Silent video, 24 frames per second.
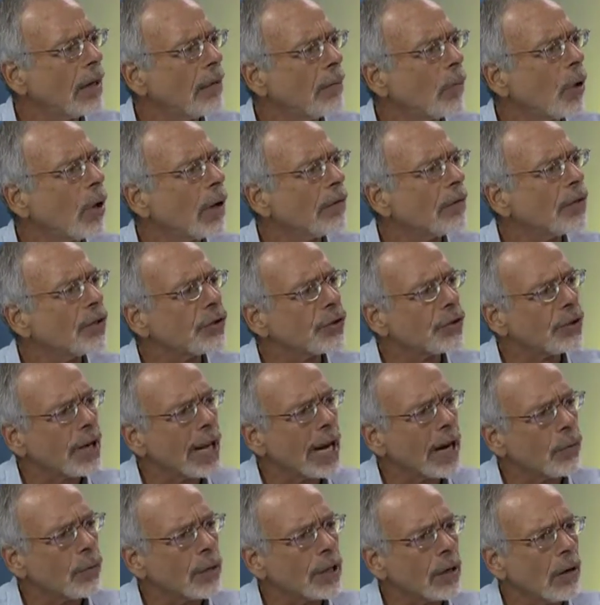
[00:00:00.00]
marvelous in
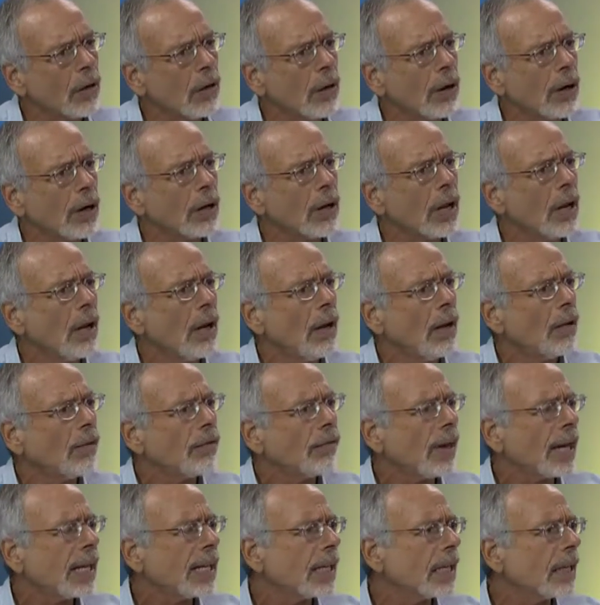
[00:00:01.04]
that regard,
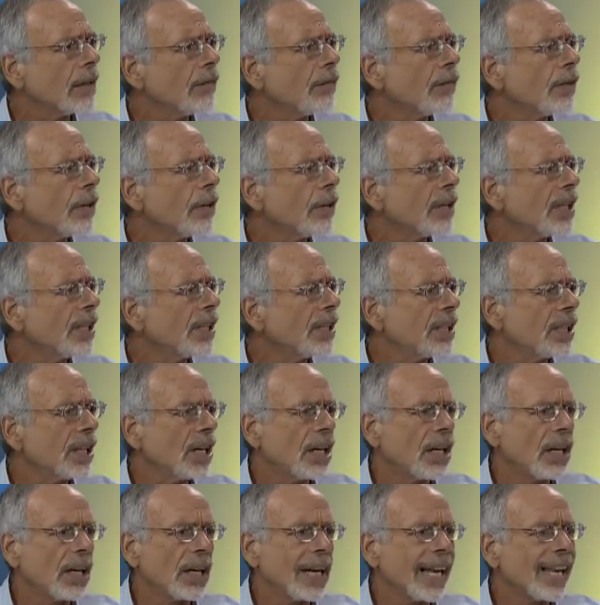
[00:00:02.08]
finding it very
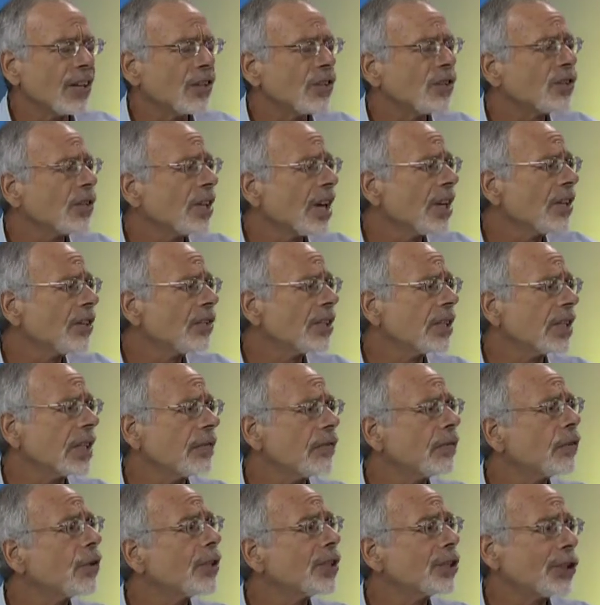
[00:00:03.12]
energizing
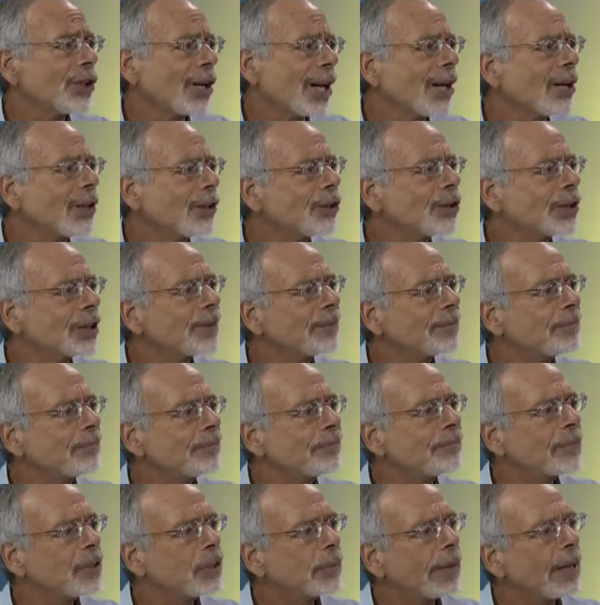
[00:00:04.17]
and very challenging.
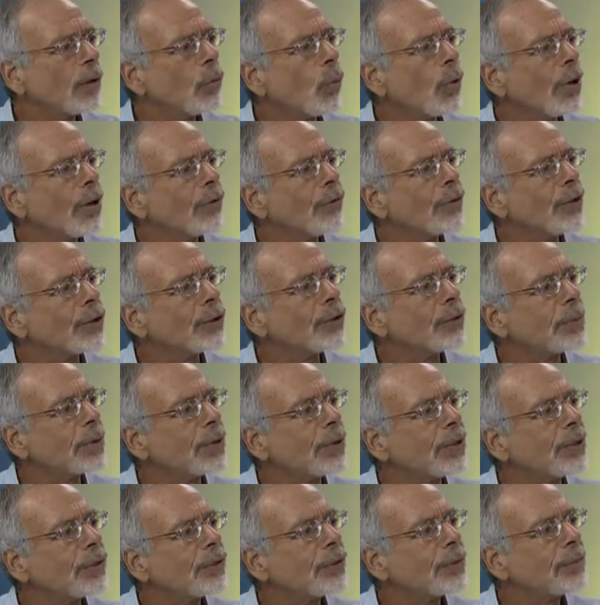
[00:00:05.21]
It's been a wonderful
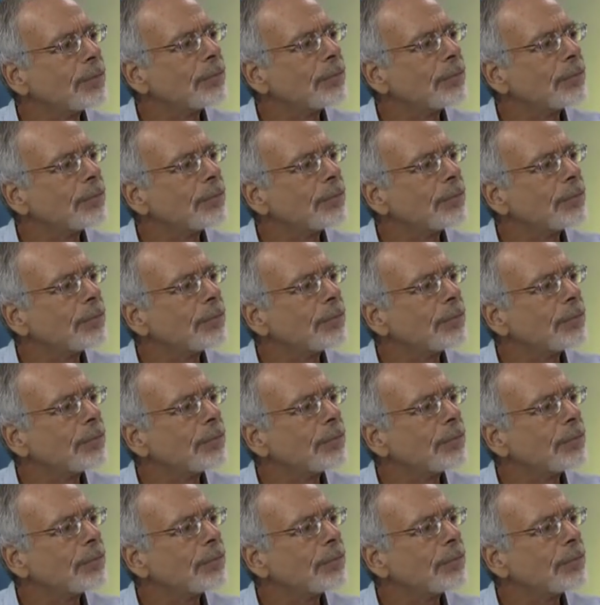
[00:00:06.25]
experience.